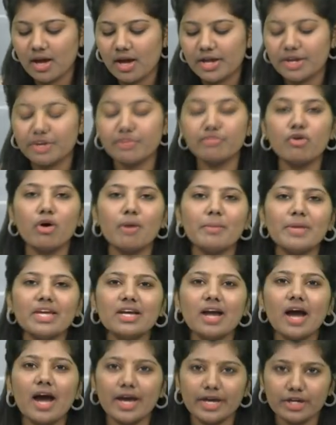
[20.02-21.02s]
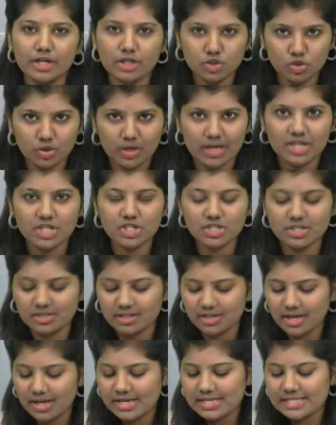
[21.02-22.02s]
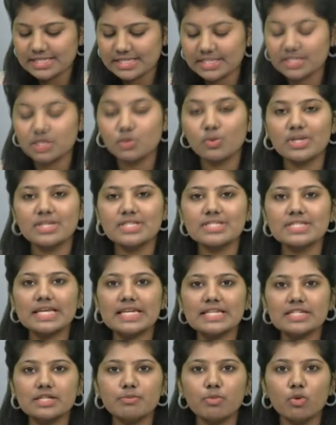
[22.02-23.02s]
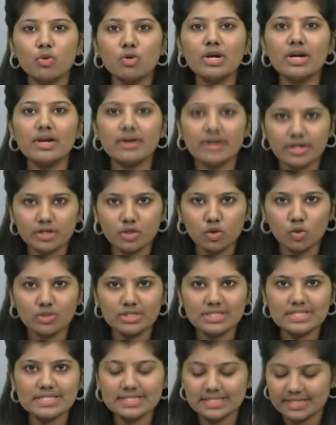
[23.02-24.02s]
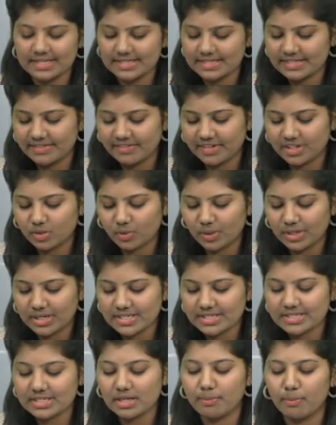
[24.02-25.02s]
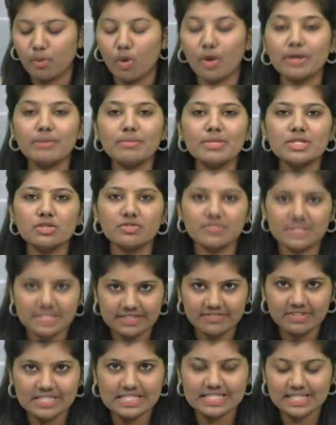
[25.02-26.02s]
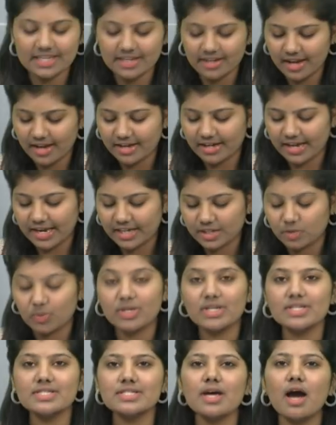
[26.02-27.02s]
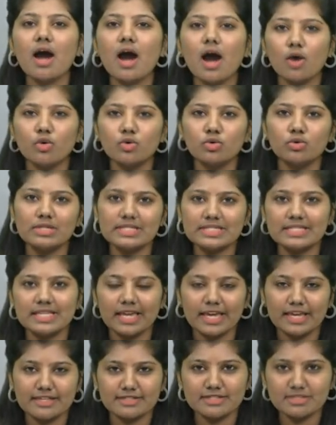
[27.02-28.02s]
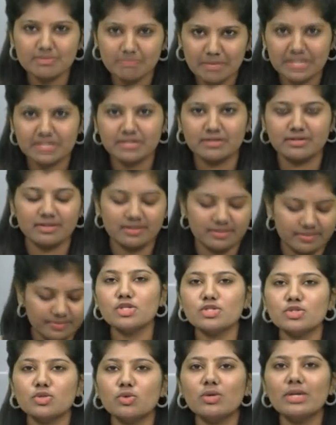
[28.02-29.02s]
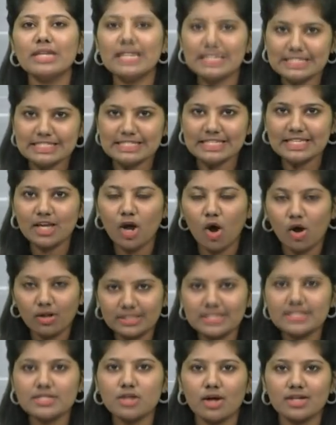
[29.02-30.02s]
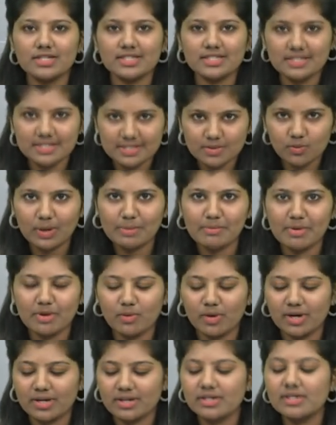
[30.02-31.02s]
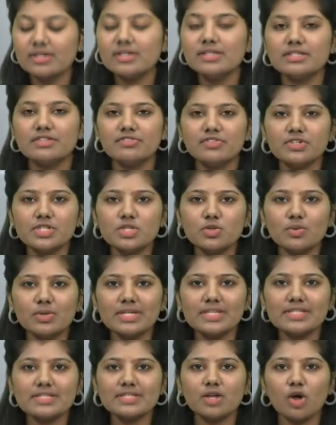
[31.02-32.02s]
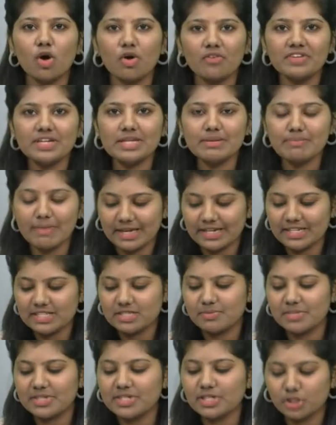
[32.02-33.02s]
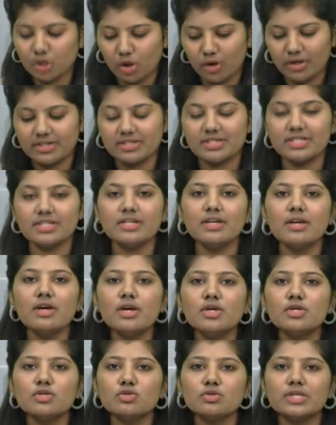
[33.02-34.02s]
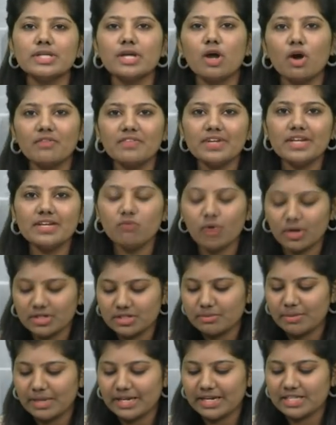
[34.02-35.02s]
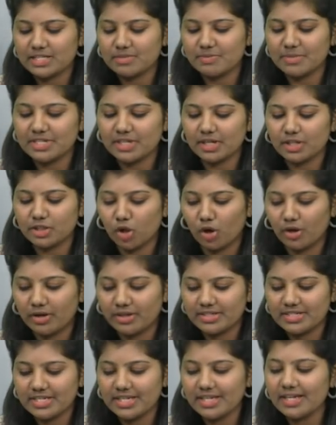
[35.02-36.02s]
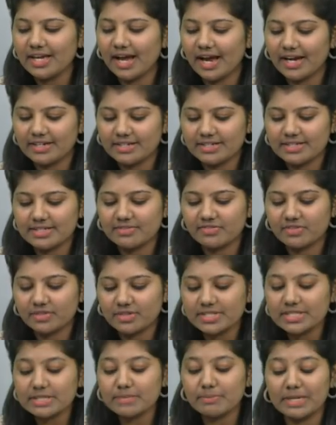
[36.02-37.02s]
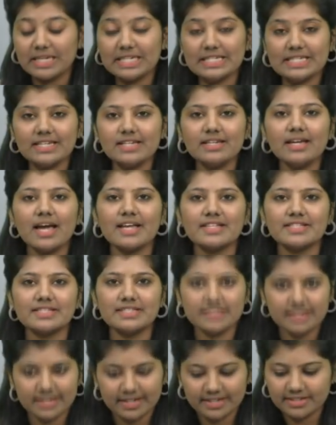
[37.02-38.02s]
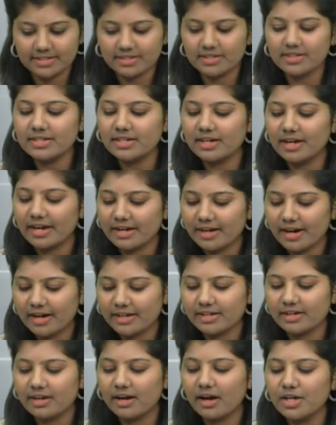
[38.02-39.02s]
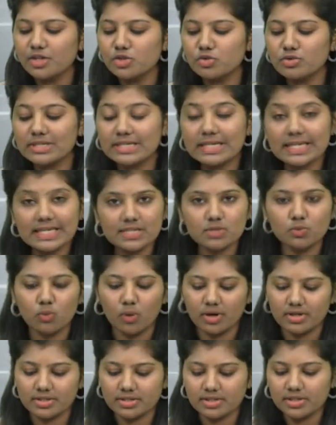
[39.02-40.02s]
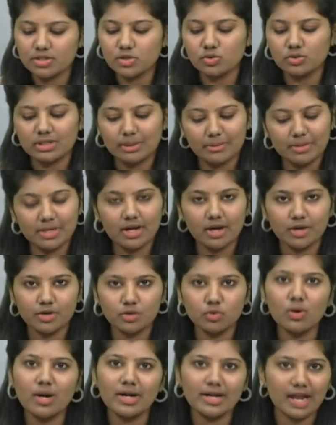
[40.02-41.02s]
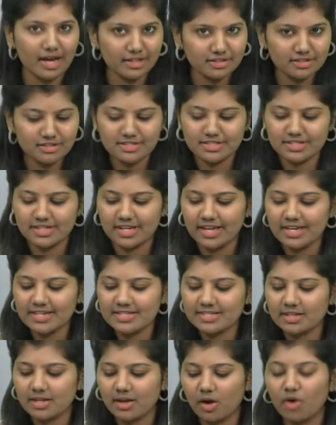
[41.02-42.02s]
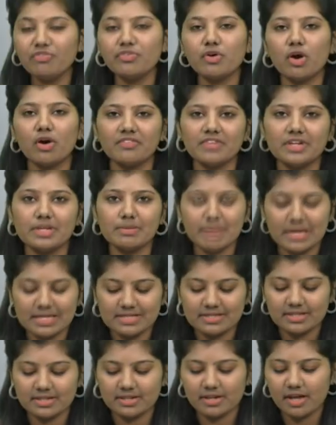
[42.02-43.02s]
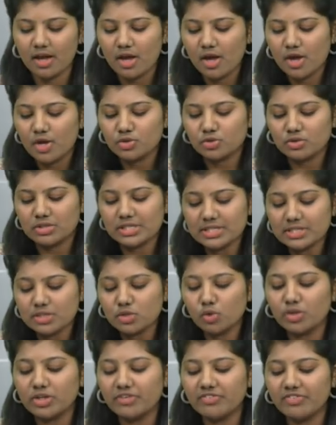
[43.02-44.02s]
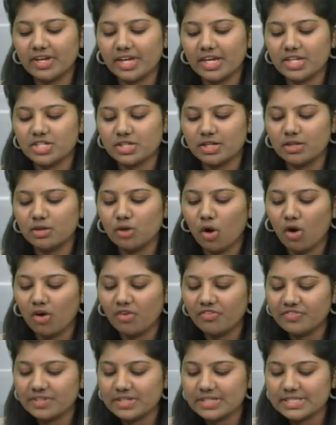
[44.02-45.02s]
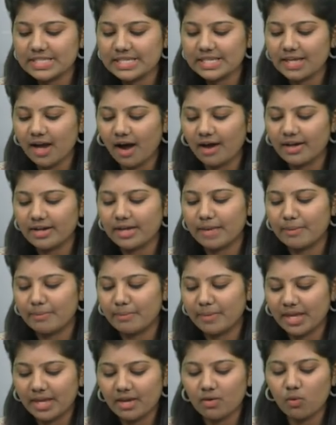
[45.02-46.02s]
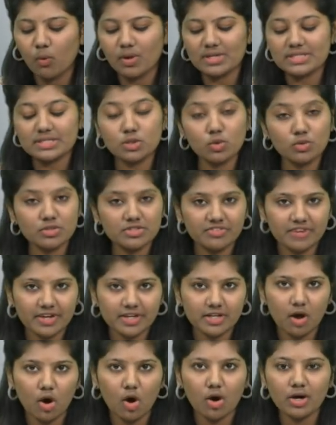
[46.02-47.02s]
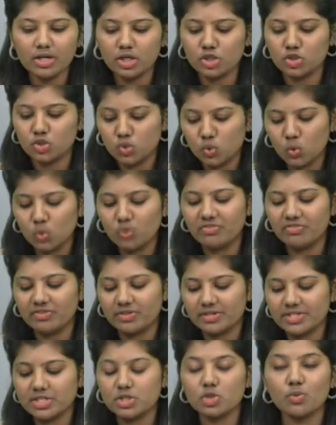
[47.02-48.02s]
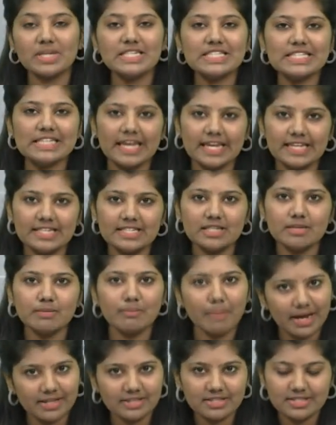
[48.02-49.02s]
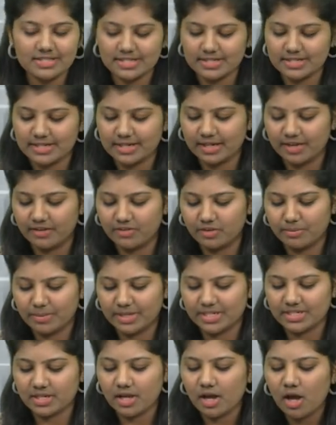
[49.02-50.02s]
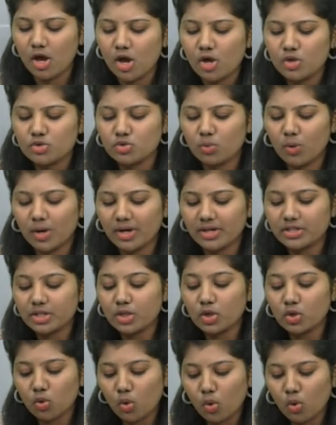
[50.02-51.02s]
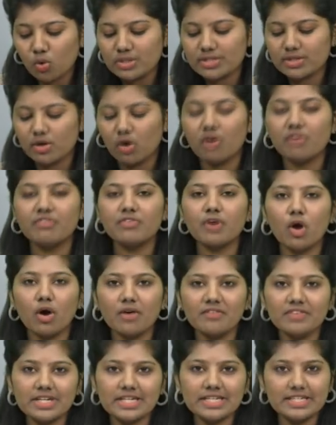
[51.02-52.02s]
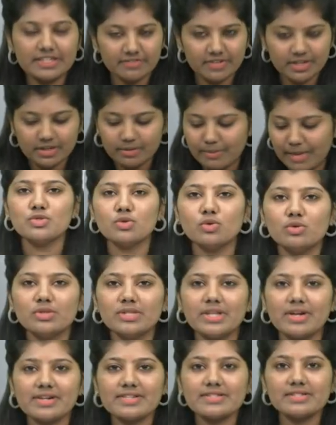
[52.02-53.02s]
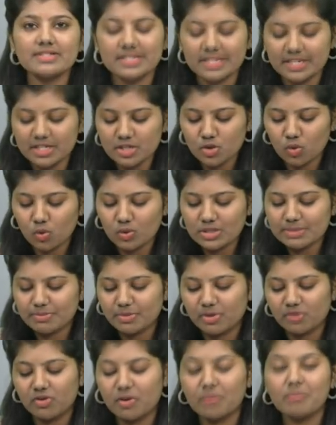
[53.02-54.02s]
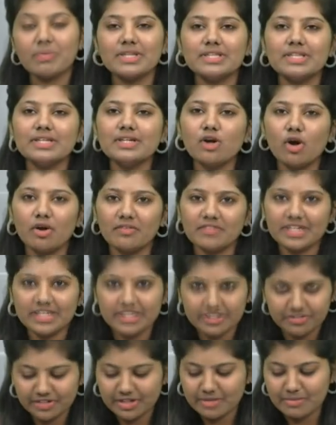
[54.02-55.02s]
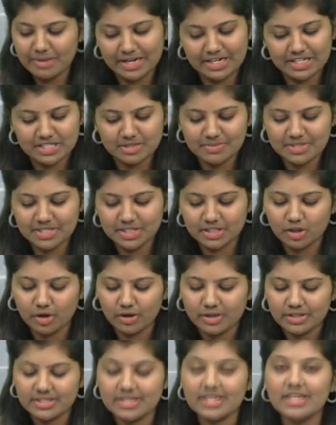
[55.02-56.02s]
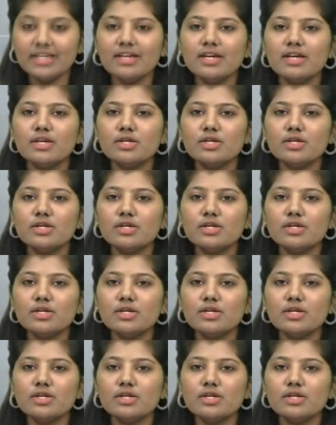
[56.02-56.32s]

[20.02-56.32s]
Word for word: Reforming Higher Education, sixth one is Interpol Red Notice, seventh one is Appointment of CVC, and eighth one is How to List the Cases Better. So let's see all these articles one by one. The first one is Cauvery Management Authority. So the Cauvery Water Management Authority at its first meeting has directed Karnataka to release water to Tamil Nadu and other states of Cauvery Basin. So this notification of CRMA was notified on June 1st, 2018 by the central government. So what are the roles of Cauvery River? So there are certain roles performed by the Cauvery River Management Authority.